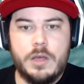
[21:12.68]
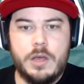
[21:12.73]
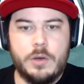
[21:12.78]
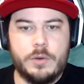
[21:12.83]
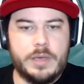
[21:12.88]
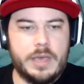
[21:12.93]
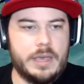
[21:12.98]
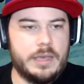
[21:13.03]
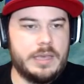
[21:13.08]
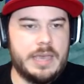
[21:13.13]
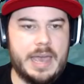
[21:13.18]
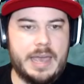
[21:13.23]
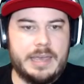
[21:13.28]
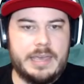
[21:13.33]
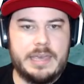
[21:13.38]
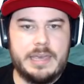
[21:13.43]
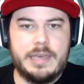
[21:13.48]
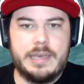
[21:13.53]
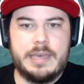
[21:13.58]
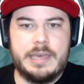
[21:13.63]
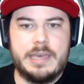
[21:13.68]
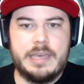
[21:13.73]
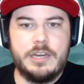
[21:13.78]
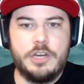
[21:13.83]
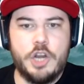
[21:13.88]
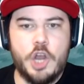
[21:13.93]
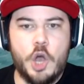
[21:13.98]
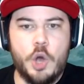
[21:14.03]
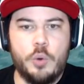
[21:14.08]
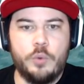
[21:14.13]
Okay, yeah, he, he
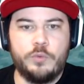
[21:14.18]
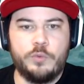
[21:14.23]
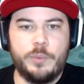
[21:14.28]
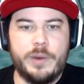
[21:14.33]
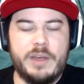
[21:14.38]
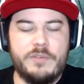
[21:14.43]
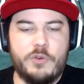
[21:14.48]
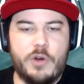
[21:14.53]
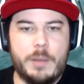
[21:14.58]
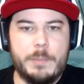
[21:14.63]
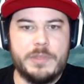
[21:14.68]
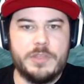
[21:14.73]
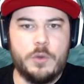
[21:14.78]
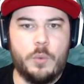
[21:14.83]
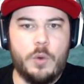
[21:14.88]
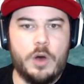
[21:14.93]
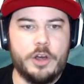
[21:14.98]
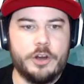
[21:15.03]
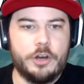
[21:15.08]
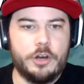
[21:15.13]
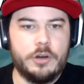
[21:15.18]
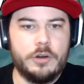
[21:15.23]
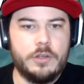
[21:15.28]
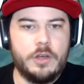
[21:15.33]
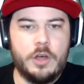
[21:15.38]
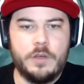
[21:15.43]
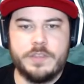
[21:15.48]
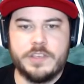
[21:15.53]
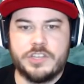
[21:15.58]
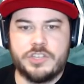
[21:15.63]
knows whenever I'm in the water.
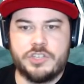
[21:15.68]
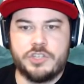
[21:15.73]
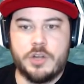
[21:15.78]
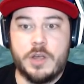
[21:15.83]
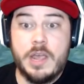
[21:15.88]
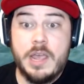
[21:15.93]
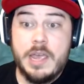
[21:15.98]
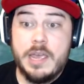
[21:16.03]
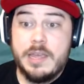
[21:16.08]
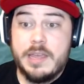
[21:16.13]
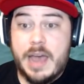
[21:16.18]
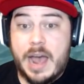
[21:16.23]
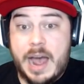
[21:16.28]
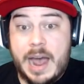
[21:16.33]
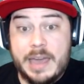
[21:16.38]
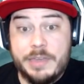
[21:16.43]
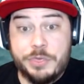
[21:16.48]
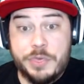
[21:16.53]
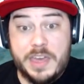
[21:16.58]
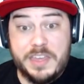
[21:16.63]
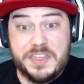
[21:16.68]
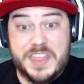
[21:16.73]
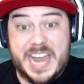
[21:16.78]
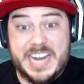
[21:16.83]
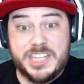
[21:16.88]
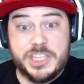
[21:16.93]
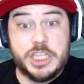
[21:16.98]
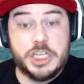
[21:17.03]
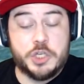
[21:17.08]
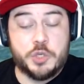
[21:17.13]
All this stu- I think
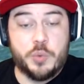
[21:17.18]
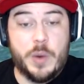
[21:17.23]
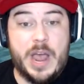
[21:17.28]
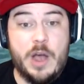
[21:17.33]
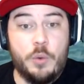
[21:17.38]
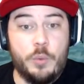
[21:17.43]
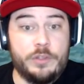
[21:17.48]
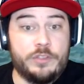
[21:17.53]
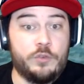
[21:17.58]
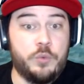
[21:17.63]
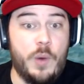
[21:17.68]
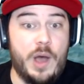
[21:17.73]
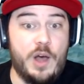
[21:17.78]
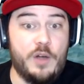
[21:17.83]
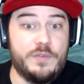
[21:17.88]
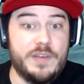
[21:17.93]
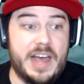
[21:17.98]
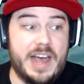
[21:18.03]
that's the trout with twelve